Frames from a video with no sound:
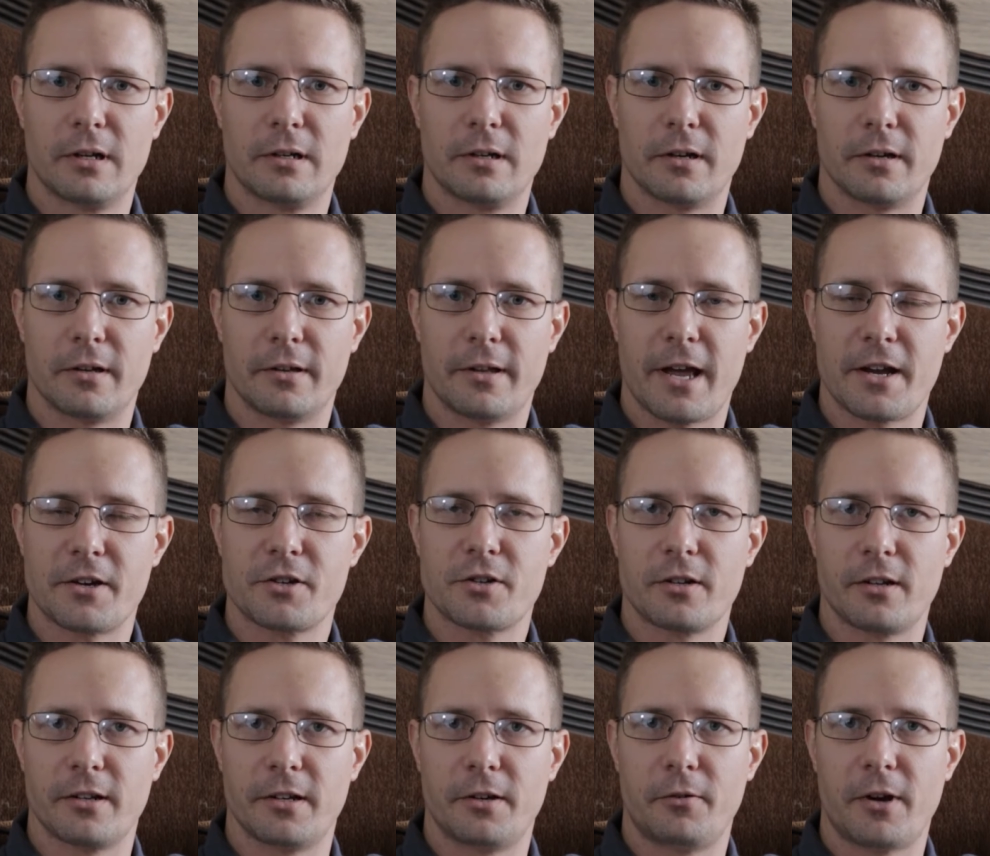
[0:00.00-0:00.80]
a
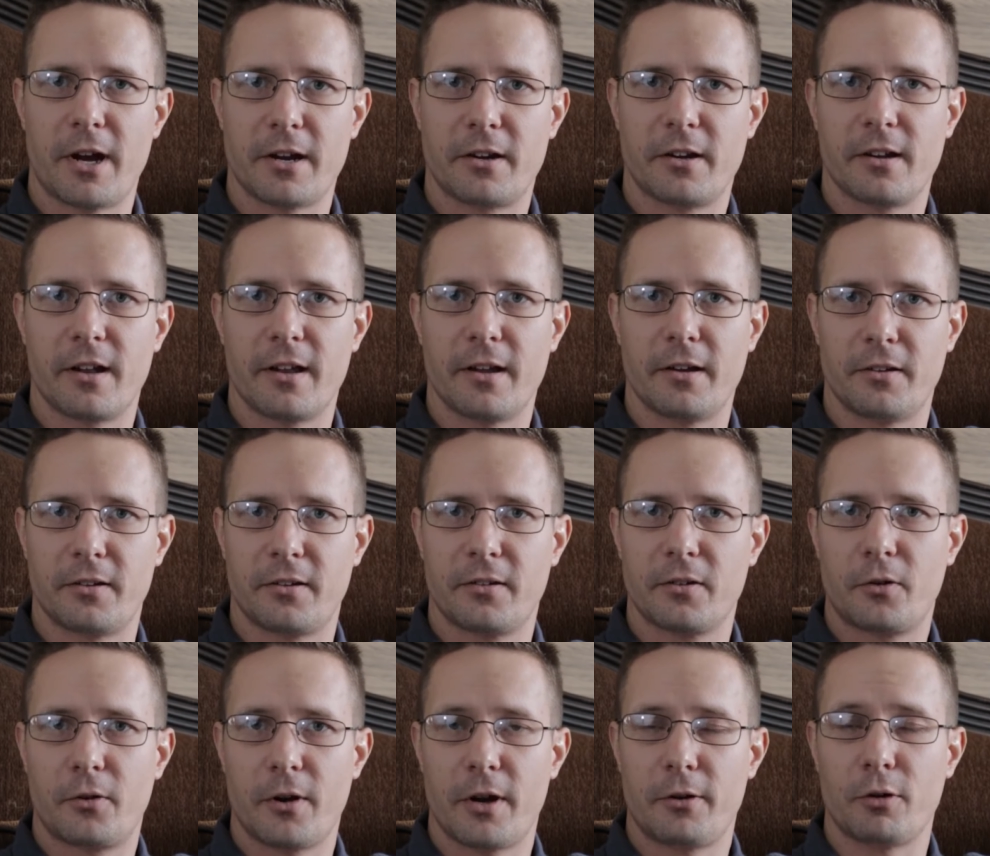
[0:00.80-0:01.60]
nationally
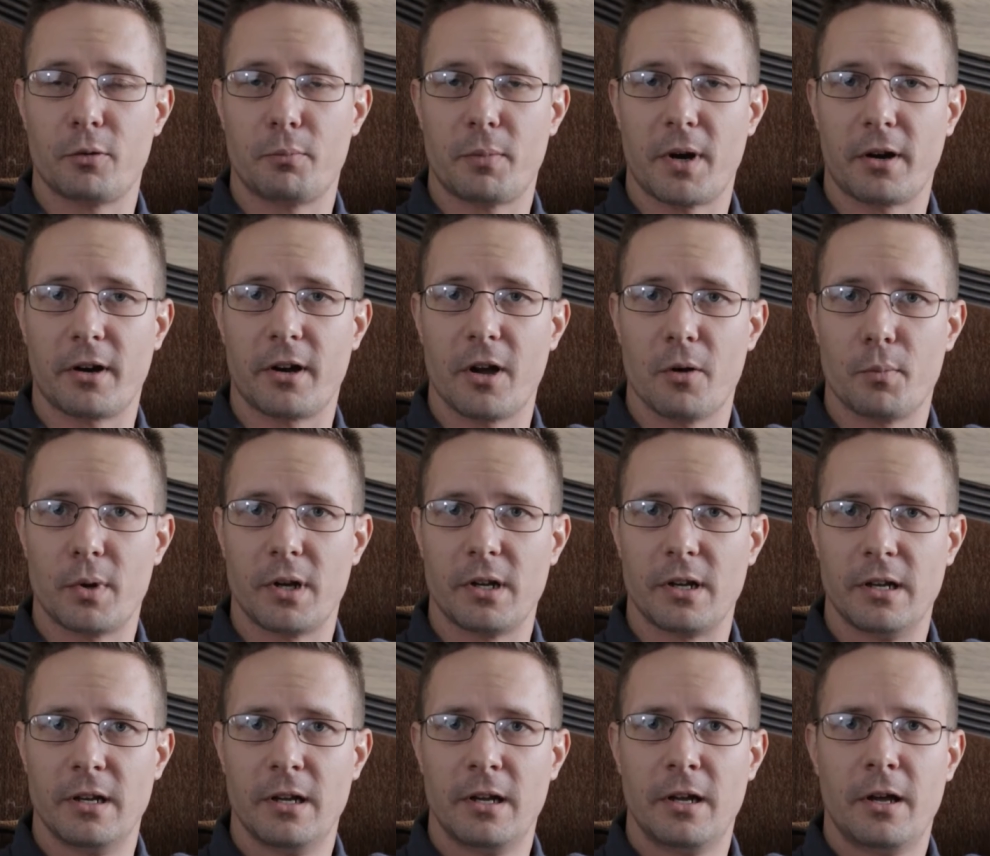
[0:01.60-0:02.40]
recognized credit repair
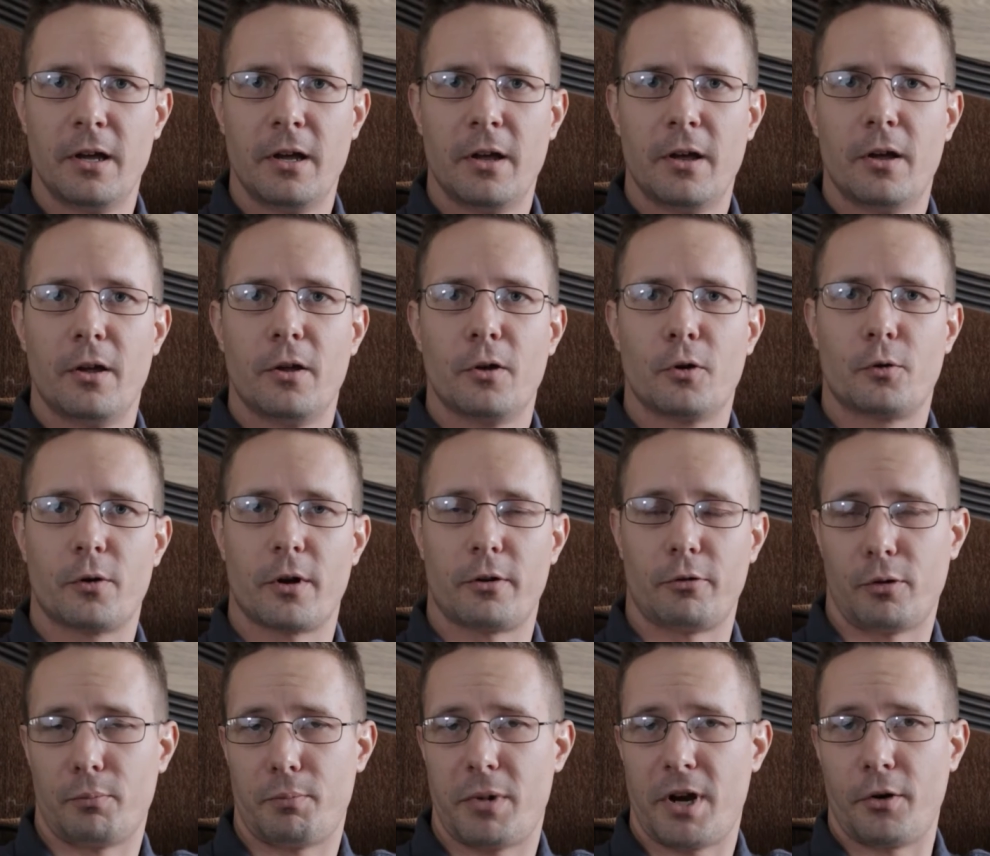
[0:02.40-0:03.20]
company,
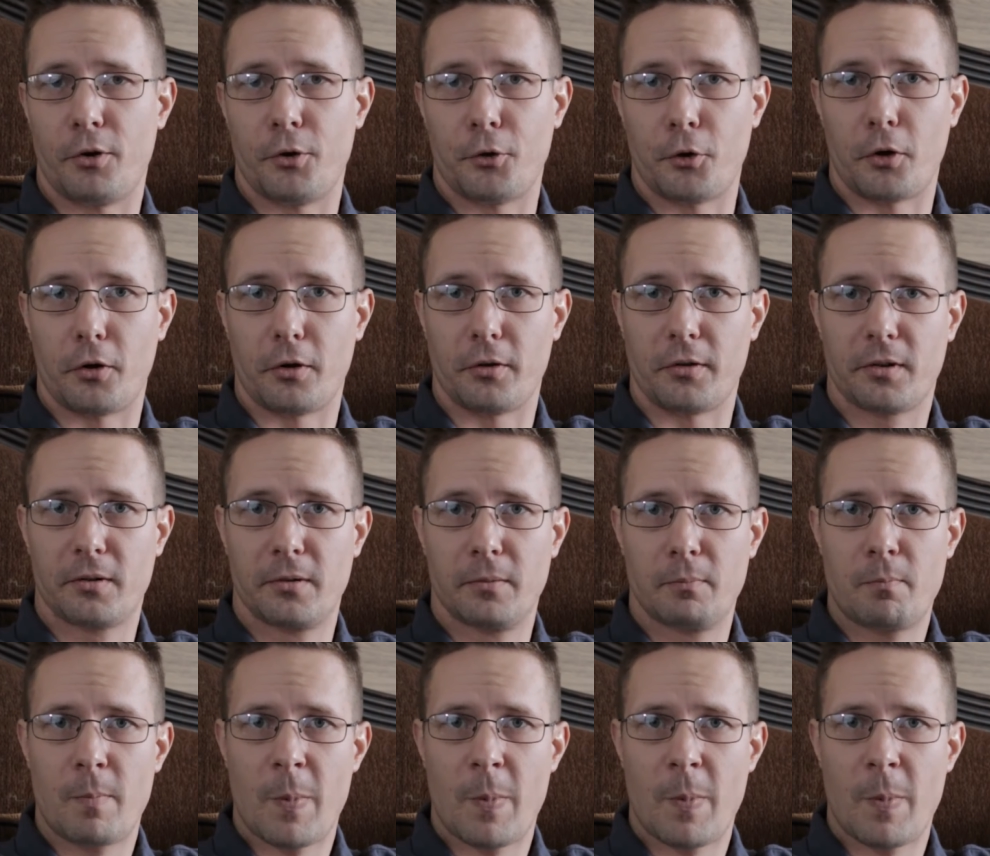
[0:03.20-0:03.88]
Credit Repair Nerds.